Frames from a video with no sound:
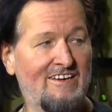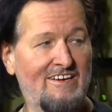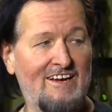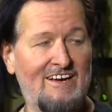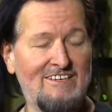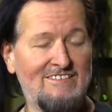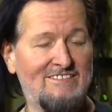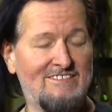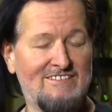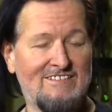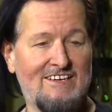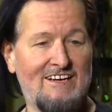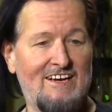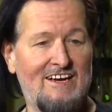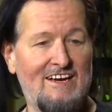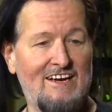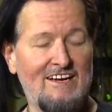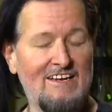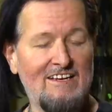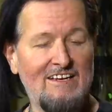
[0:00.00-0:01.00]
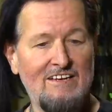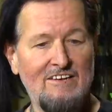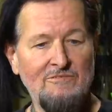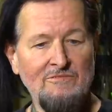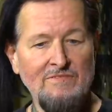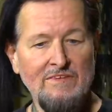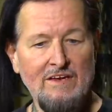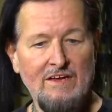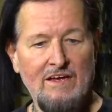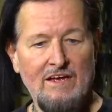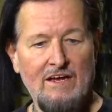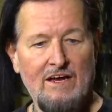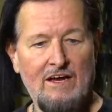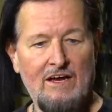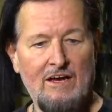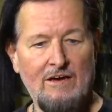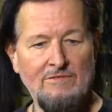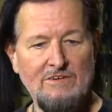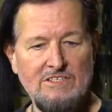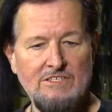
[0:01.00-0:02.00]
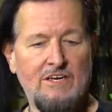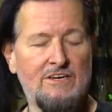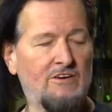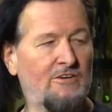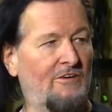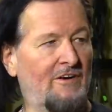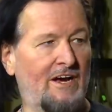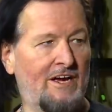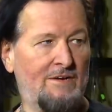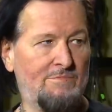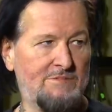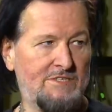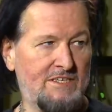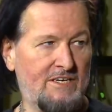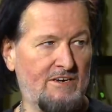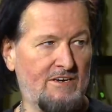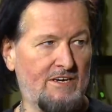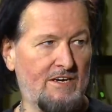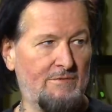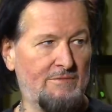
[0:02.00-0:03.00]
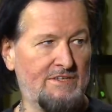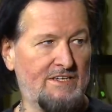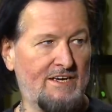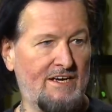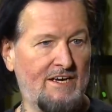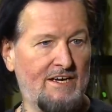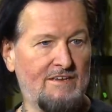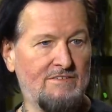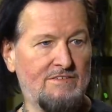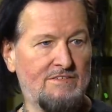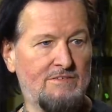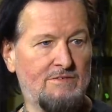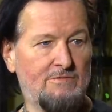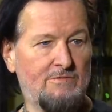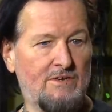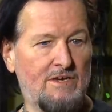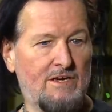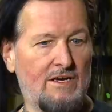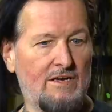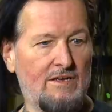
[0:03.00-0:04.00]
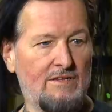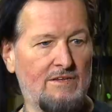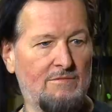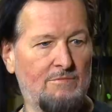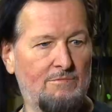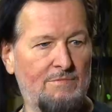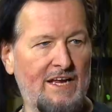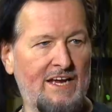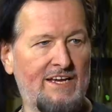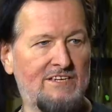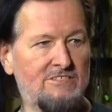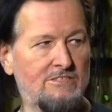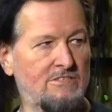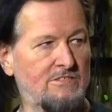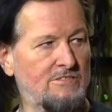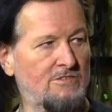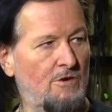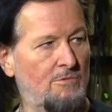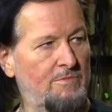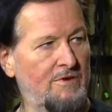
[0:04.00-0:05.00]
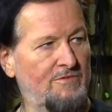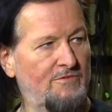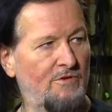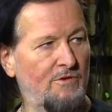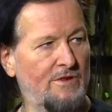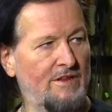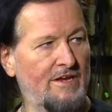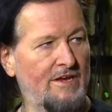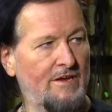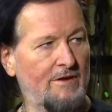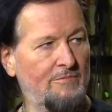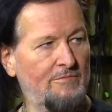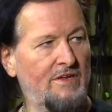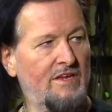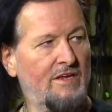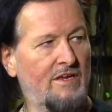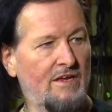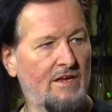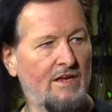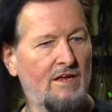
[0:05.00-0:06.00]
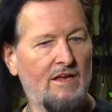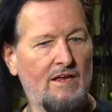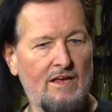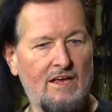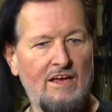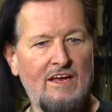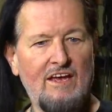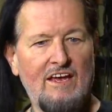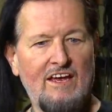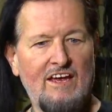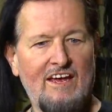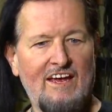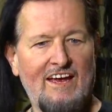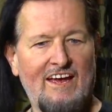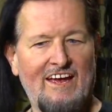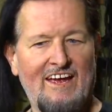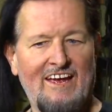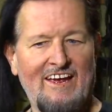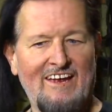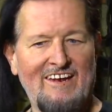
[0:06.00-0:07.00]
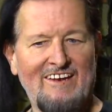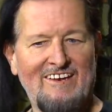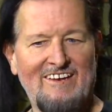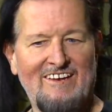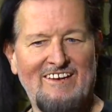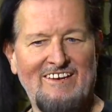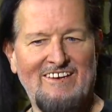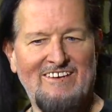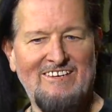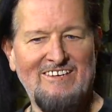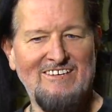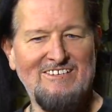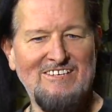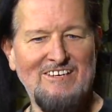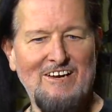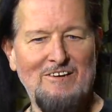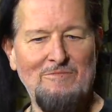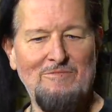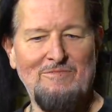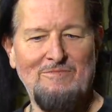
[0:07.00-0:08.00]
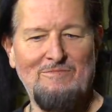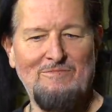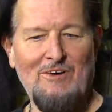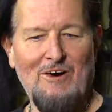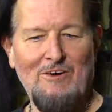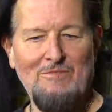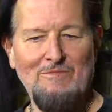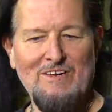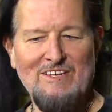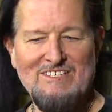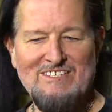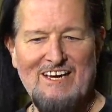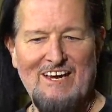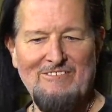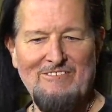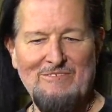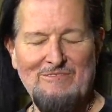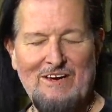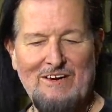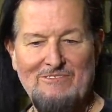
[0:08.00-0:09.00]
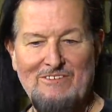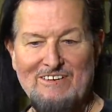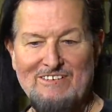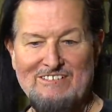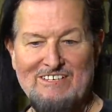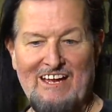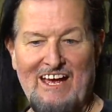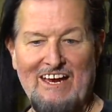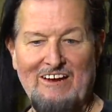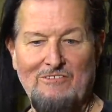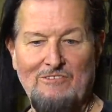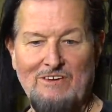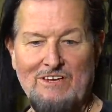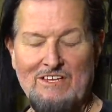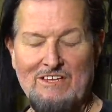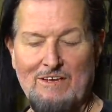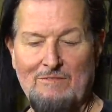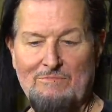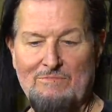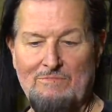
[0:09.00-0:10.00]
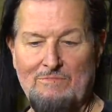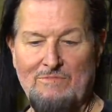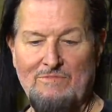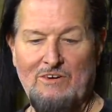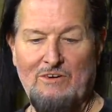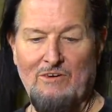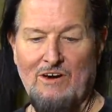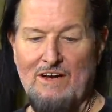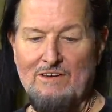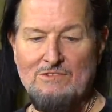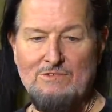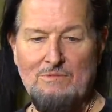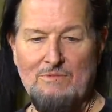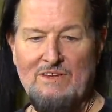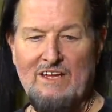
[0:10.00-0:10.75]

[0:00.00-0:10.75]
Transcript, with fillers: nicest guy. Um, I saw the Cramps there a couple times. Uh, blasters open for them. Mm-hmm. And this little moments I remember is like when the Cramps were